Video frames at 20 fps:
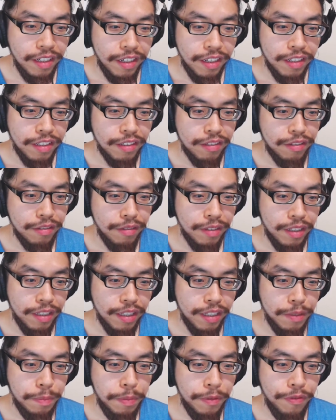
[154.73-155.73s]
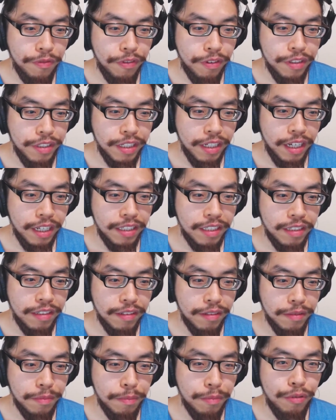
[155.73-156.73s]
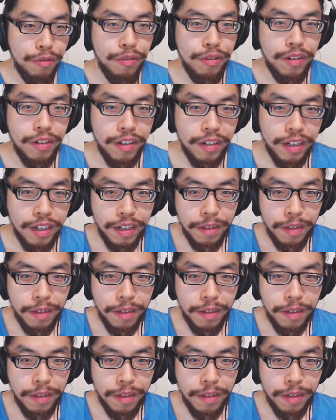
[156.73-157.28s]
So it's before she gets the more